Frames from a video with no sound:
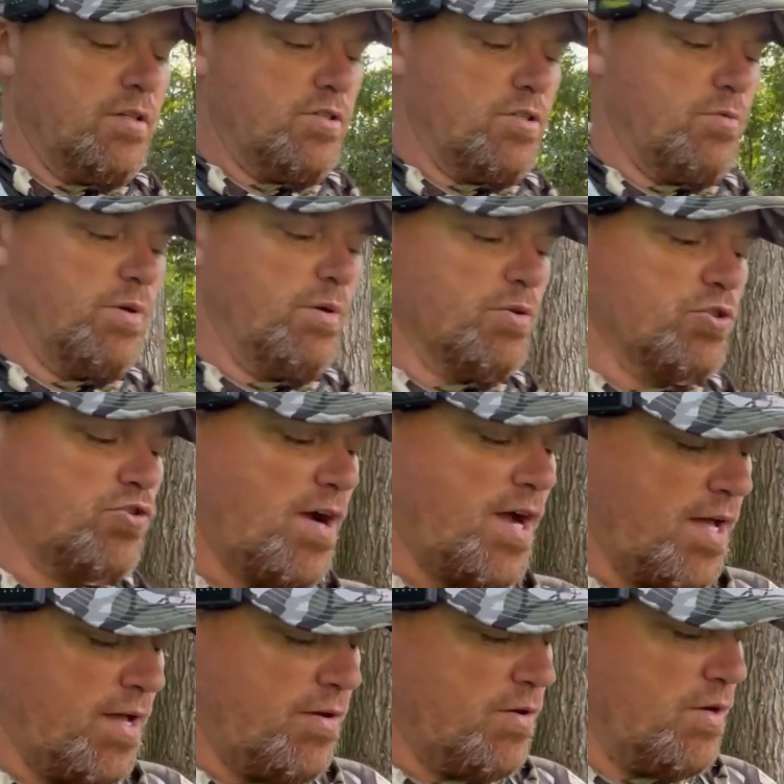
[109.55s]
So we're going
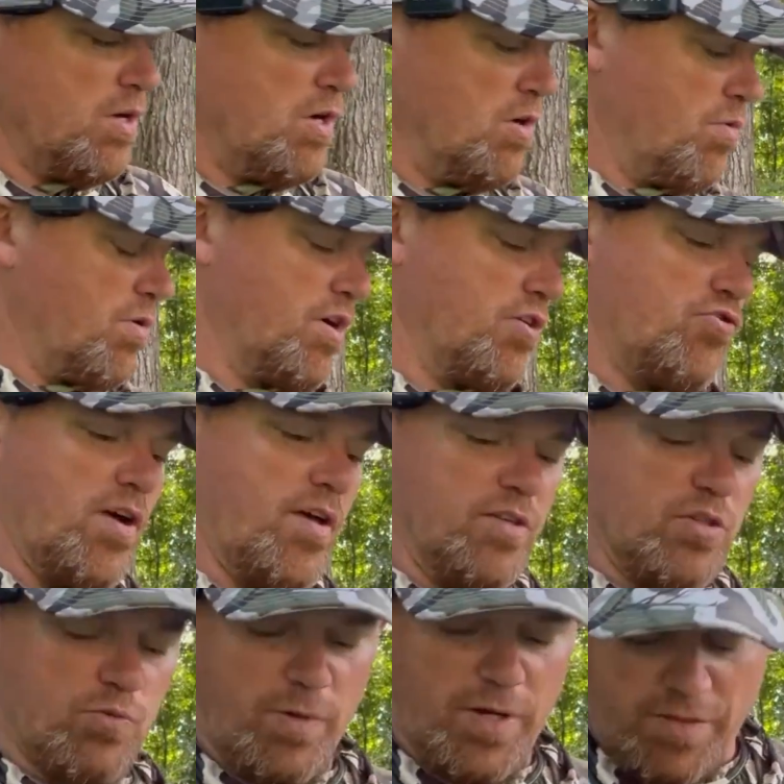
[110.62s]
to try
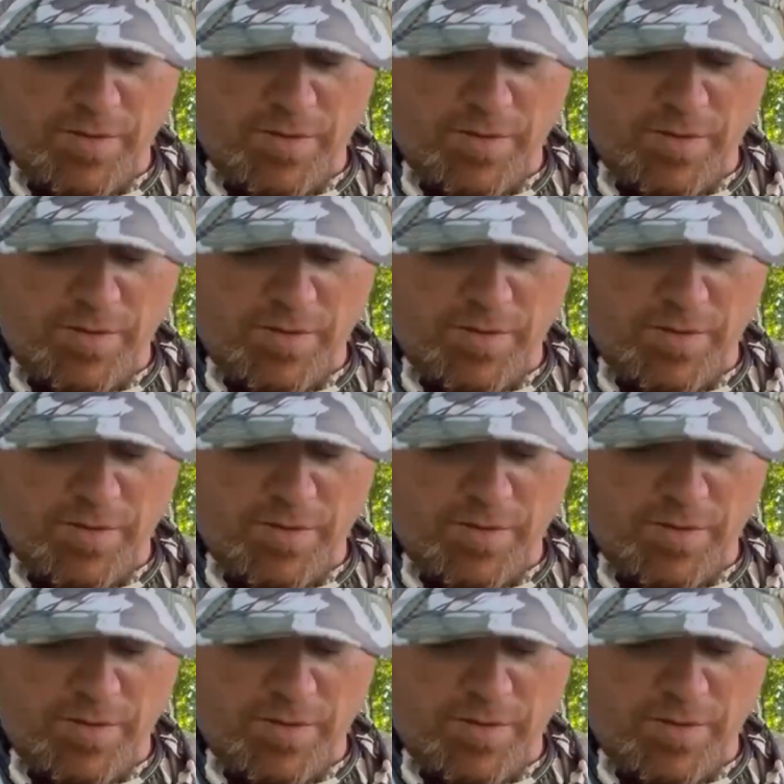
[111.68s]
this with